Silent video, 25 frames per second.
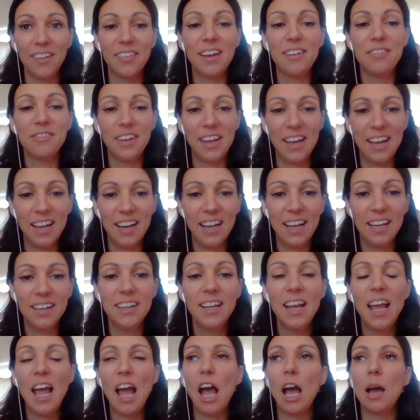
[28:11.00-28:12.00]
how they're
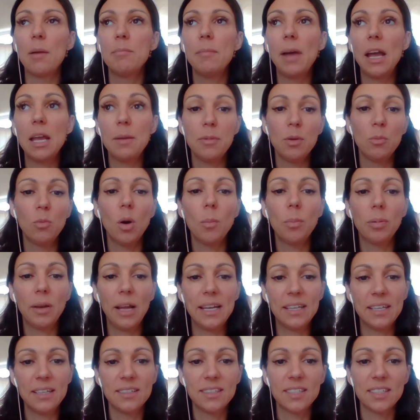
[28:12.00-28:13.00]
feeling and maybe
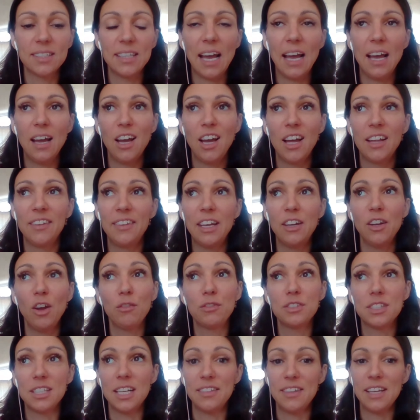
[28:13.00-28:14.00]
what played into that. And
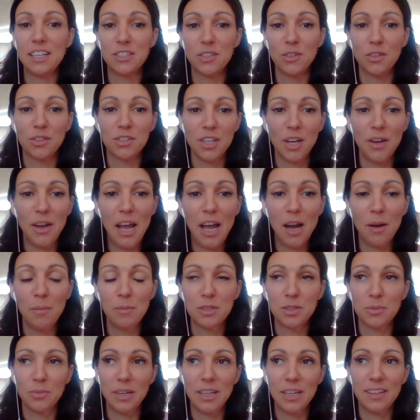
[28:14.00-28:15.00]
then obviously, this also
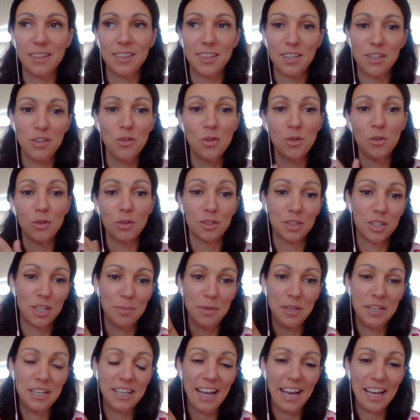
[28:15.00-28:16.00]
helps with your
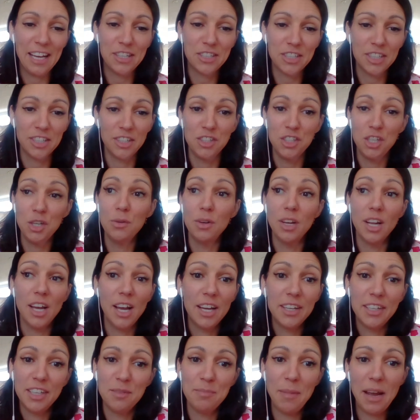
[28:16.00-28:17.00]
communication and you
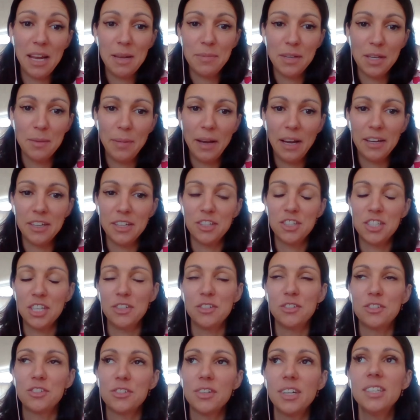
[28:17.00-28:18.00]
learning maybe about your
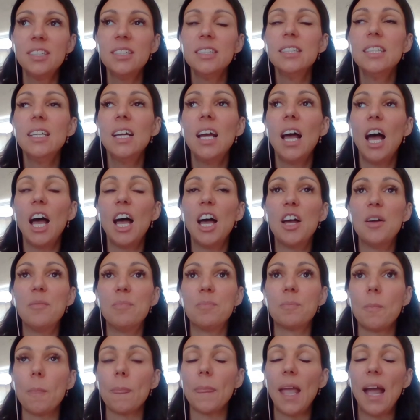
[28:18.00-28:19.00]
children.
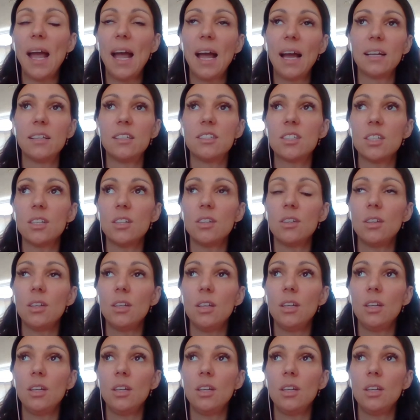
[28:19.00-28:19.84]
Um, and